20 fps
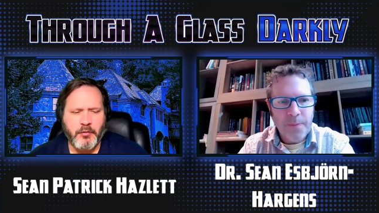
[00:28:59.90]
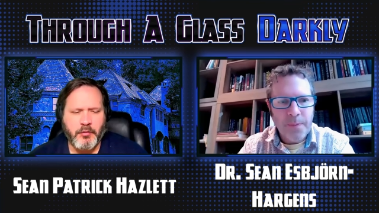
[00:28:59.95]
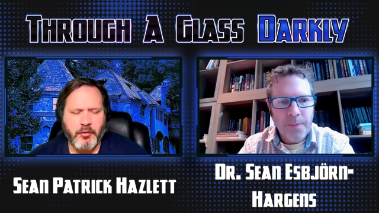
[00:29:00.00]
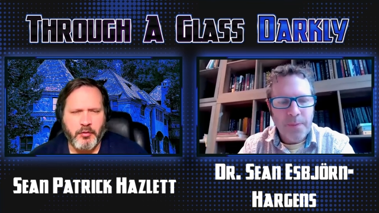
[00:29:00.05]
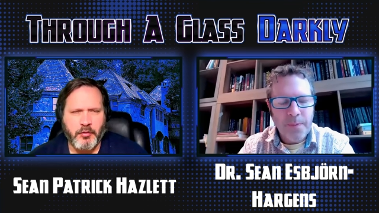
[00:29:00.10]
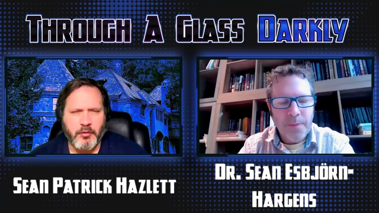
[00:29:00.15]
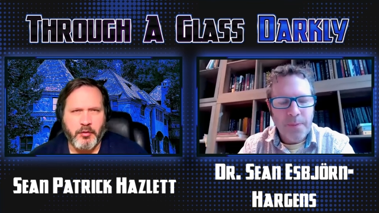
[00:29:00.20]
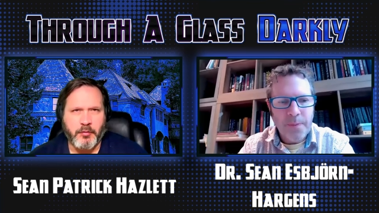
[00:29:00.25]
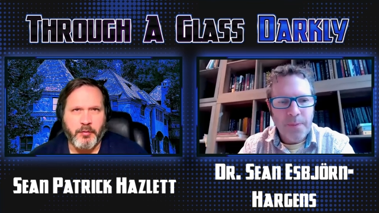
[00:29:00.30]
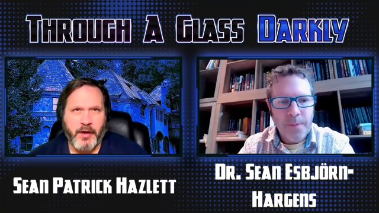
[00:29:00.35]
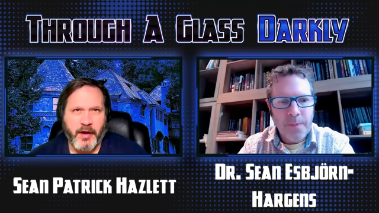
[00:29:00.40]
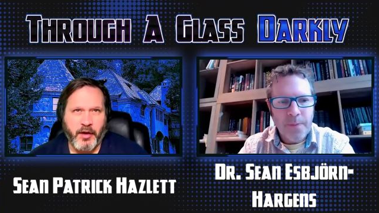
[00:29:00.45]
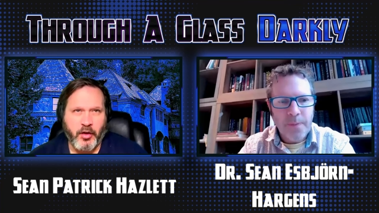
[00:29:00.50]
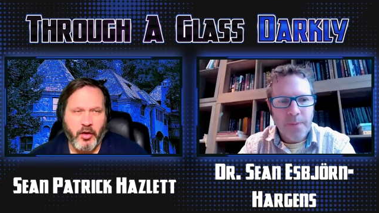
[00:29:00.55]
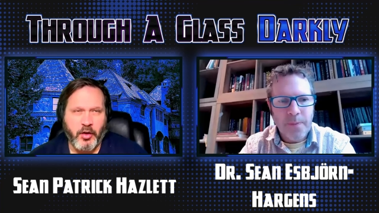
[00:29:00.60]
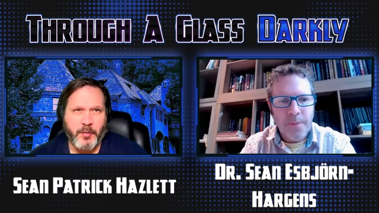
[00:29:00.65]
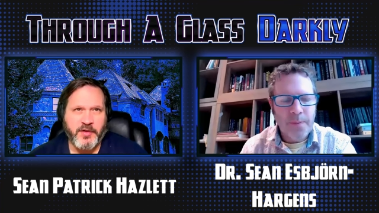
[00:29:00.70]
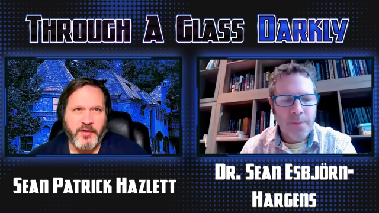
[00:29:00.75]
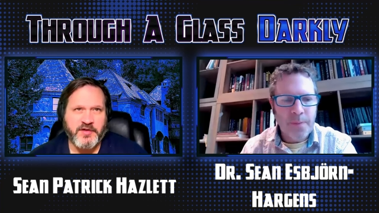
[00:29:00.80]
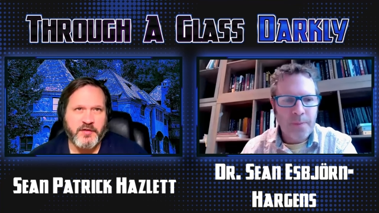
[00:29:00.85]
Speaker 1: or
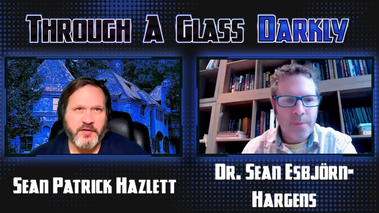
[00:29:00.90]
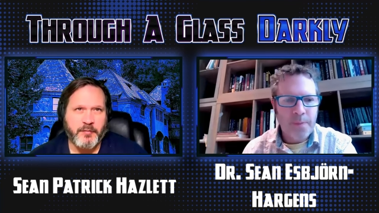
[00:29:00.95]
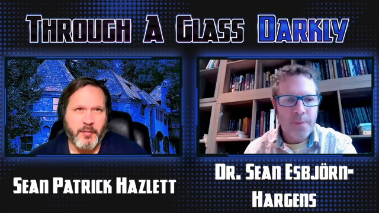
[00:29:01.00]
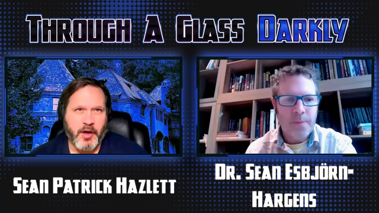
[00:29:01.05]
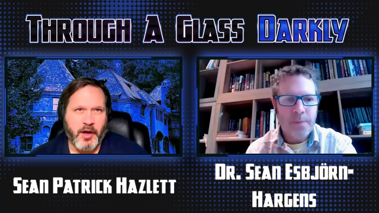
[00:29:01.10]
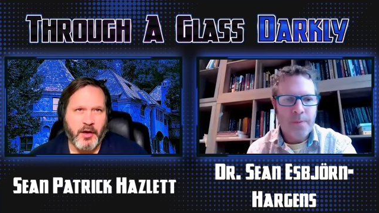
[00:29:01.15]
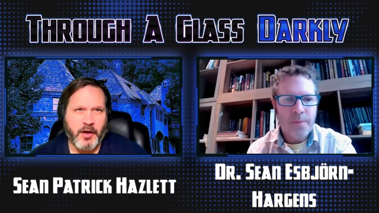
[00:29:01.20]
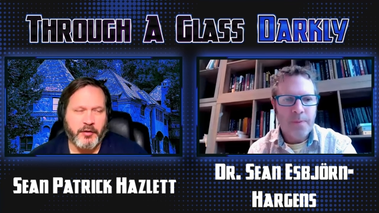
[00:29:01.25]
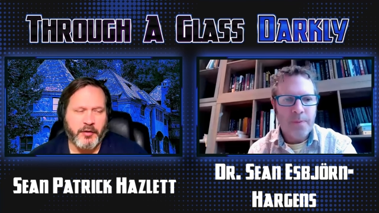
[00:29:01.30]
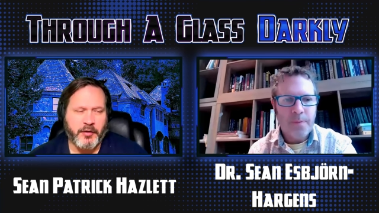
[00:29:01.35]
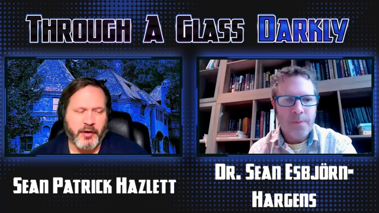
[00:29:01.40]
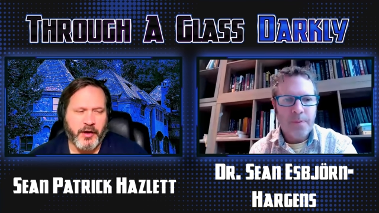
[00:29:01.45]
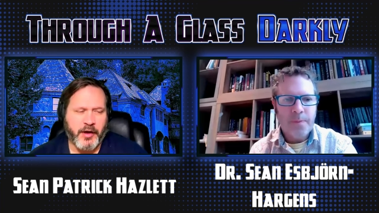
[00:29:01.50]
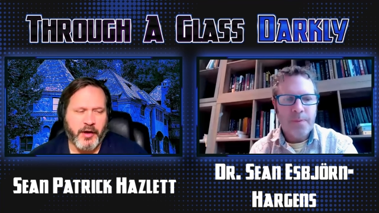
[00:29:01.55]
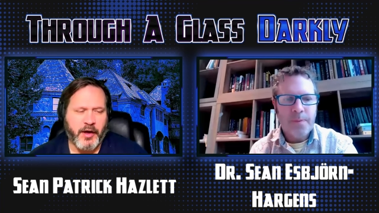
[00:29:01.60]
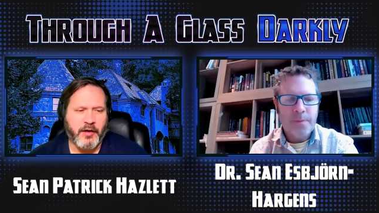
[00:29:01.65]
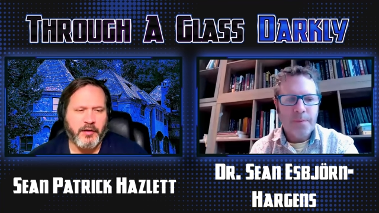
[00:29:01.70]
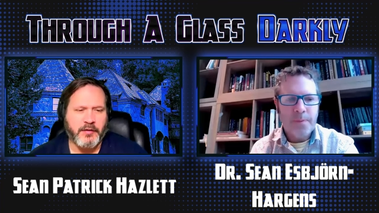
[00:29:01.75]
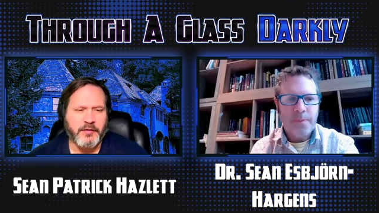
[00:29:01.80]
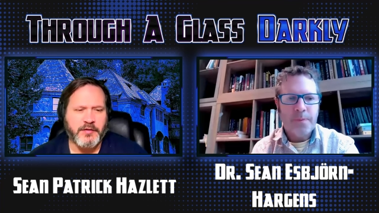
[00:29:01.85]
elements of modern
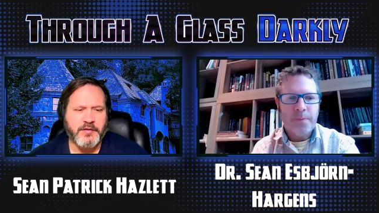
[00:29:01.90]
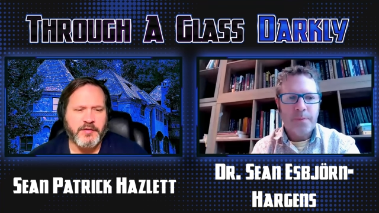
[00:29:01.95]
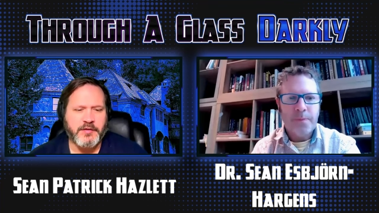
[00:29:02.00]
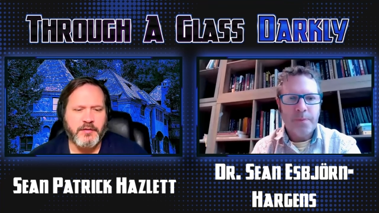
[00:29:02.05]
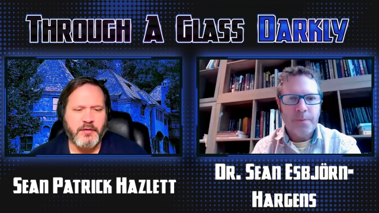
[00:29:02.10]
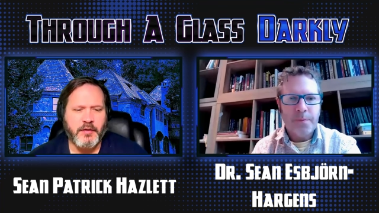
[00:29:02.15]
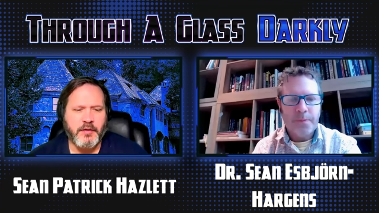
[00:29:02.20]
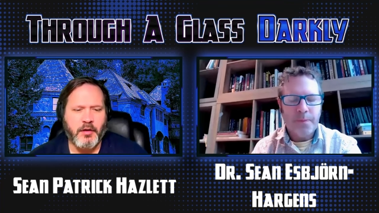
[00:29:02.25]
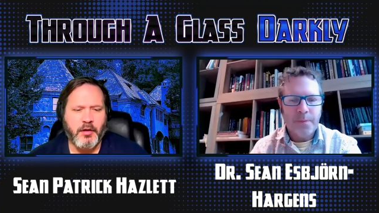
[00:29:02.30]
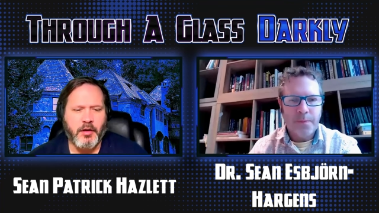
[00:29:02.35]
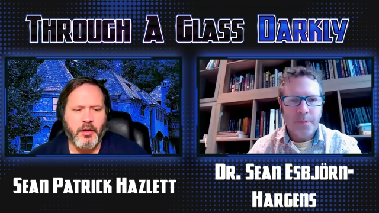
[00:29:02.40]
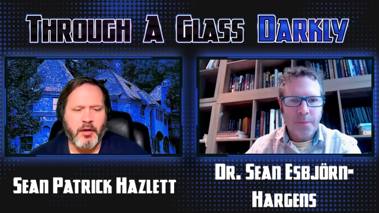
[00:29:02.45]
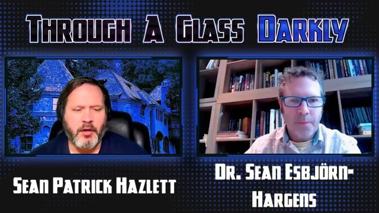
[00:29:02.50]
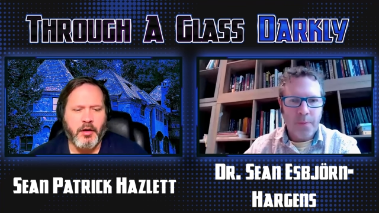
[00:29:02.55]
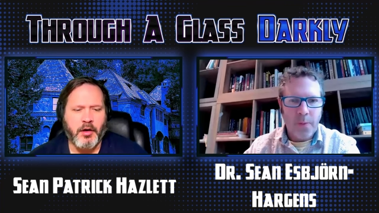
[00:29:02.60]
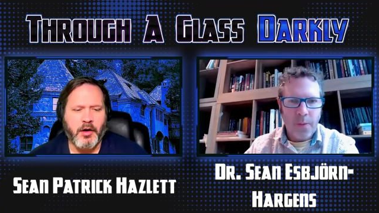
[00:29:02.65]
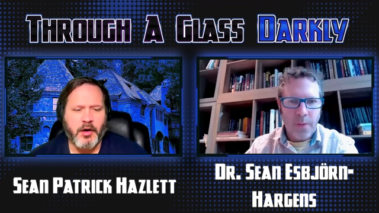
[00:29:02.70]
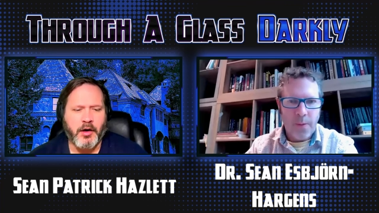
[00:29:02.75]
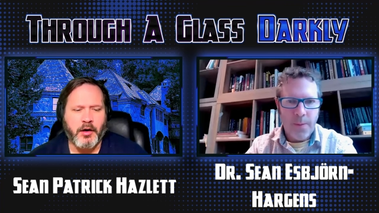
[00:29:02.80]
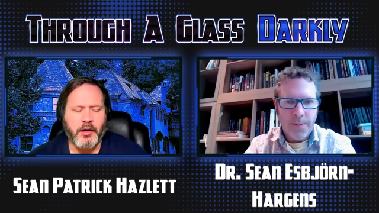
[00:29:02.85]
accounts
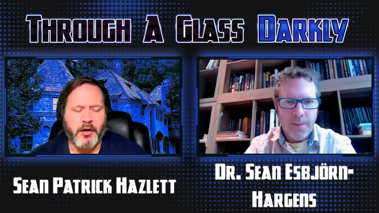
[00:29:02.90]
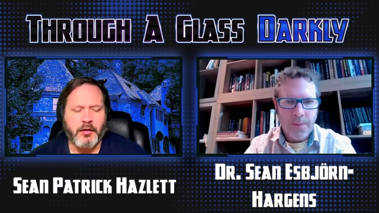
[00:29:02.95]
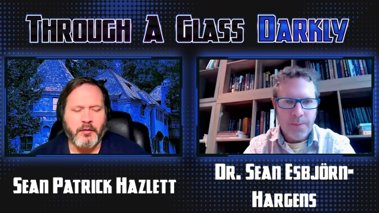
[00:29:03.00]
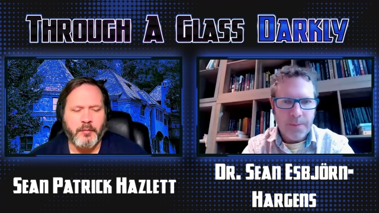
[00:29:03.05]
are